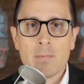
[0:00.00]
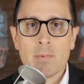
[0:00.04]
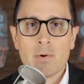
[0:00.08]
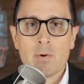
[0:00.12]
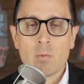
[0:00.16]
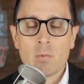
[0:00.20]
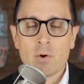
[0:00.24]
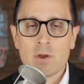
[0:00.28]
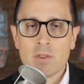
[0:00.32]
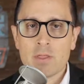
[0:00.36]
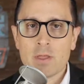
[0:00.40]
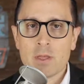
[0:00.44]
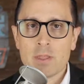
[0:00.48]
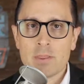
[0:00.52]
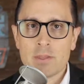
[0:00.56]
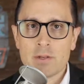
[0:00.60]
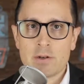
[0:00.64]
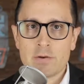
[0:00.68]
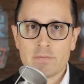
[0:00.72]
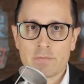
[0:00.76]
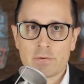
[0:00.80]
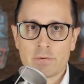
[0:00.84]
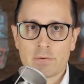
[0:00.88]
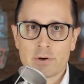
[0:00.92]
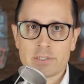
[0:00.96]
with the
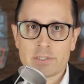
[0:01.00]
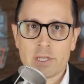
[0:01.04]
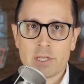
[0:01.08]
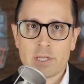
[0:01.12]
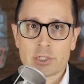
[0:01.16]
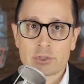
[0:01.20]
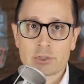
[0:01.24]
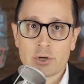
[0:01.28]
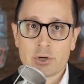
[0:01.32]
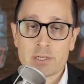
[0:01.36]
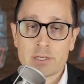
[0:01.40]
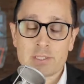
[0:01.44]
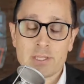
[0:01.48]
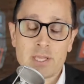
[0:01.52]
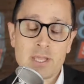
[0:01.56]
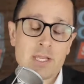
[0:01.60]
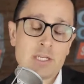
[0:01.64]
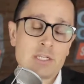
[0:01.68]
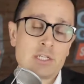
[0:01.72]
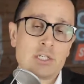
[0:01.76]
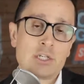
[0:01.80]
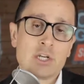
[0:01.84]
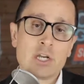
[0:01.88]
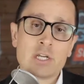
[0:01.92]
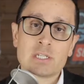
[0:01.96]
Deferred Sales Trust that
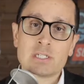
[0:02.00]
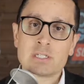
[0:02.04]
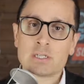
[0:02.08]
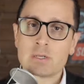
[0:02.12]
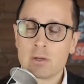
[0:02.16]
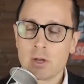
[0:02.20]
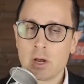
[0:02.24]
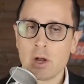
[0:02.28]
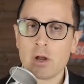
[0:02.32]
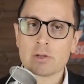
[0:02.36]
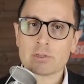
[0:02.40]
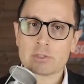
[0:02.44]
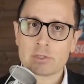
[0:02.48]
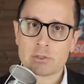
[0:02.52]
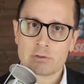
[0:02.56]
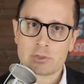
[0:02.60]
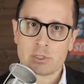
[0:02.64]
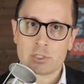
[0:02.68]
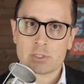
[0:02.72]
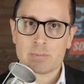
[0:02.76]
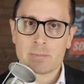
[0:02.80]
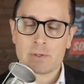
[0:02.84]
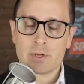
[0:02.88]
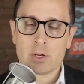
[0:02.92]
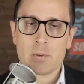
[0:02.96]
has just
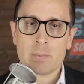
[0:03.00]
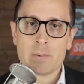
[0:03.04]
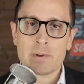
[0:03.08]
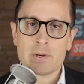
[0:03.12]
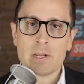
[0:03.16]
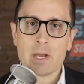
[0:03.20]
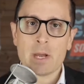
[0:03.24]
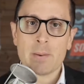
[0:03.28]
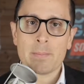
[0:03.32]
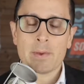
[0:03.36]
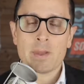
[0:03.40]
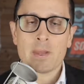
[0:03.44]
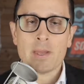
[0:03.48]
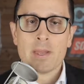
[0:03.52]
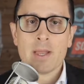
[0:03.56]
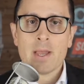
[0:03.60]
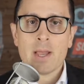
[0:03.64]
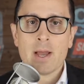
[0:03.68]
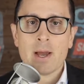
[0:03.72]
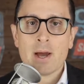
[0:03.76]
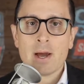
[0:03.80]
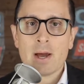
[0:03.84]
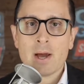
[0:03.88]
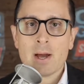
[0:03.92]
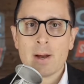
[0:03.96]
been opened up.
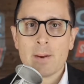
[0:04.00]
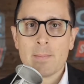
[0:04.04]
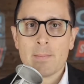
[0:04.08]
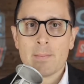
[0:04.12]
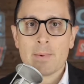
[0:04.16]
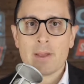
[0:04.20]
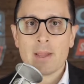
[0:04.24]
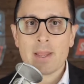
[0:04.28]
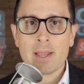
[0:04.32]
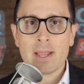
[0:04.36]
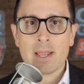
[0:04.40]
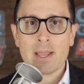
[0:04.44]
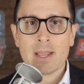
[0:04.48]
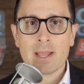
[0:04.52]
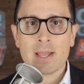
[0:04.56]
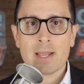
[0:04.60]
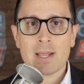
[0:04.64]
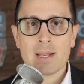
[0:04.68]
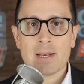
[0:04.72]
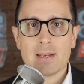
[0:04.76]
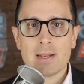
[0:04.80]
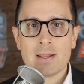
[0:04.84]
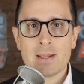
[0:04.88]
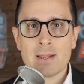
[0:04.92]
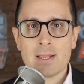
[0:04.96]

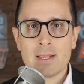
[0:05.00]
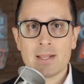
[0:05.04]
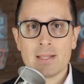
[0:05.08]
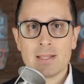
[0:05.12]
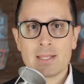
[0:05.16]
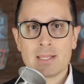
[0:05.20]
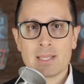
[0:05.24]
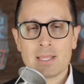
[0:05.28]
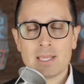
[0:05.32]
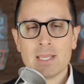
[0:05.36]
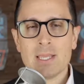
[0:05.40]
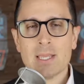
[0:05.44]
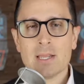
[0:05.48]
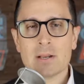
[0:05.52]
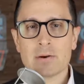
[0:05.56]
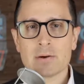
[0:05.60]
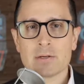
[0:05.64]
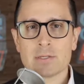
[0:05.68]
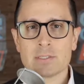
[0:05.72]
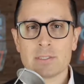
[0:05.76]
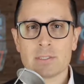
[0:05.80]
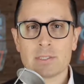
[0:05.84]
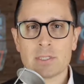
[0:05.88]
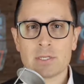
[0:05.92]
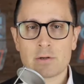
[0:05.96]
And the key here
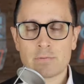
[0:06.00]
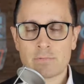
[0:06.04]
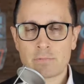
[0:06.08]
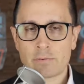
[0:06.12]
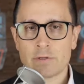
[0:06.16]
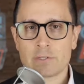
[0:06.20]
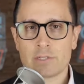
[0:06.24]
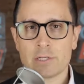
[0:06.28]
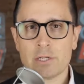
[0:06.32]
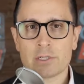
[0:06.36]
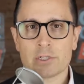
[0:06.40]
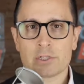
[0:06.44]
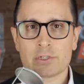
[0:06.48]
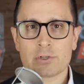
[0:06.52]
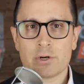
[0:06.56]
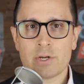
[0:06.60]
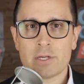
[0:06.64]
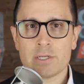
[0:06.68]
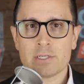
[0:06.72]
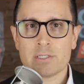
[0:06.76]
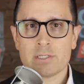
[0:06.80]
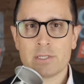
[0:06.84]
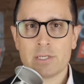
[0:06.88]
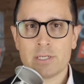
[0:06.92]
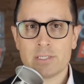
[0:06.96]
is the Deferred Sales
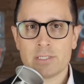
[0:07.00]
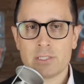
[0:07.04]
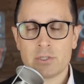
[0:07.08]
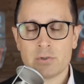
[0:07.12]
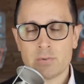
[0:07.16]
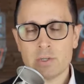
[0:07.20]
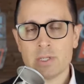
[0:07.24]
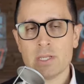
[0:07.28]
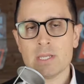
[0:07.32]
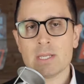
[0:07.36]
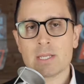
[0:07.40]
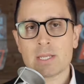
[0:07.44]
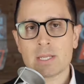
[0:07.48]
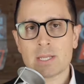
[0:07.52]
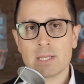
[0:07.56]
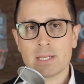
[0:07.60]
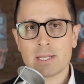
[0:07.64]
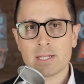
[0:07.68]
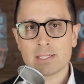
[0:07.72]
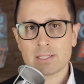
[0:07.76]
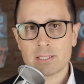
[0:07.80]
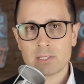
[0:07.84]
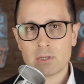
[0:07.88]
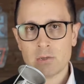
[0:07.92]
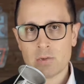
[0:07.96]
Trust is unique. It
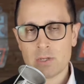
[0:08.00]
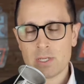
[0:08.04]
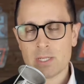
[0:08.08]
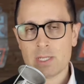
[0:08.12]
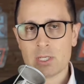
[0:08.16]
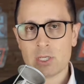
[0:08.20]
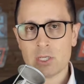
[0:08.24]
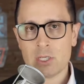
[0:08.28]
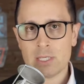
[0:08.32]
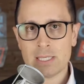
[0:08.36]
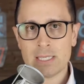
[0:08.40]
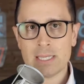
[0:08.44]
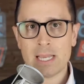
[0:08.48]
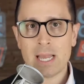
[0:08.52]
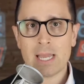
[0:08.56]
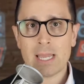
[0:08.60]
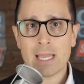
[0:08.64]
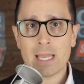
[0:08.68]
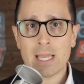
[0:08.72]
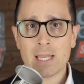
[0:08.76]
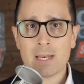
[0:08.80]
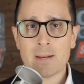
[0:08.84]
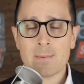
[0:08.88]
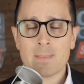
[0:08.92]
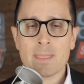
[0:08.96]
gets a unique
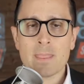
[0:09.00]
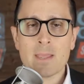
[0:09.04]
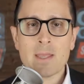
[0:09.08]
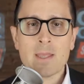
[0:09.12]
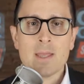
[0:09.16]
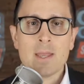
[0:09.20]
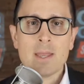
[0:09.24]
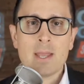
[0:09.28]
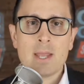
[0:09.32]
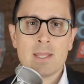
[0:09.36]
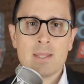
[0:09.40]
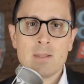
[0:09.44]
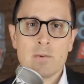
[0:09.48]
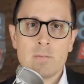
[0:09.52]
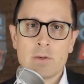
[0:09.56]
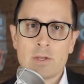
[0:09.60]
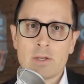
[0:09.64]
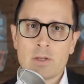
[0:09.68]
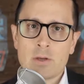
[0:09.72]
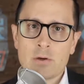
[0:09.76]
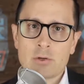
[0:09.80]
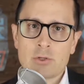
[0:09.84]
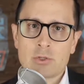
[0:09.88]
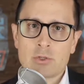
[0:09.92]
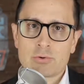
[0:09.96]
EIN, and then we
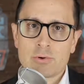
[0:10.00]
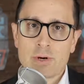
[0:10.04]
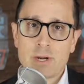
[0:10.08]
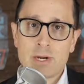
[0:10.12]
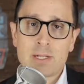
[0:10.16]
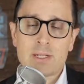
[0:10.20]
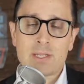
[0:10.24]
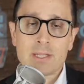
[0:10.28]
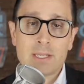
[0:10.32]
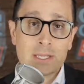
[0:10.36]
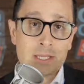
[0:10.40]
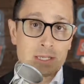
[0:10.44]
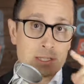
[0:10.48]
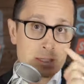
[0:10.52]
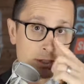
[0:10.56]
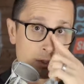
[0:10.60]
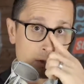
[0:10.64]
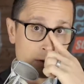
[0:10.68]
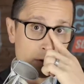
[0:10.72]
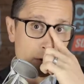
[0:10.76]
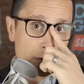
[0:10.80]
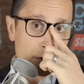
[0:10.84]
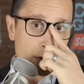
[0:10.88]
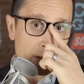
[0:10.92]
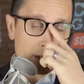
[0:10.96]
can go directly
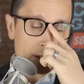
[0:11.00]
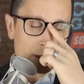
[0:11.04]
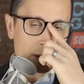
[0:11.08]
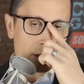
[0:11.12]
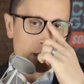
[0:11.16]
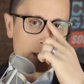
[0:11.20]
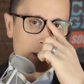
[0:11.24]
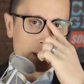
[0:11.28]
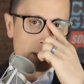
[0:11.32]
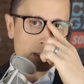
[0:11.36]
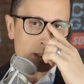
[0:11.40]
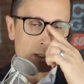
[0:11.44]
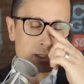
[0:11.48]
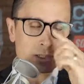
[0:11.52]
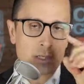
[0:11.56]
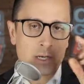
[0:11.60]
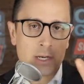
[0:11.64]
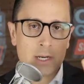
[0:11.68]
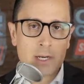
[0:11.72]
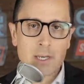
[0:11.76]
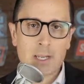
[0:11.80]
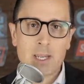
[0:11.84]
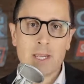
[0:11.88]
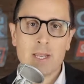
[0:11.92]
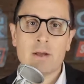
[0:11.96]
into an exchange
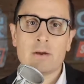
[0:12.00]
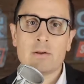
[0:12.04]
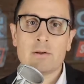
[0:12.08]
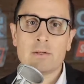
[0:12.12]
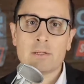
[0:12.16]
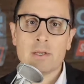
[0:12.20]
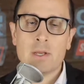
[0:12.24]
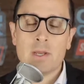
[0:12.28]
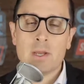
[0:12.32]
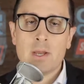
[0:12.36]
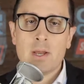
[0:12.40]
account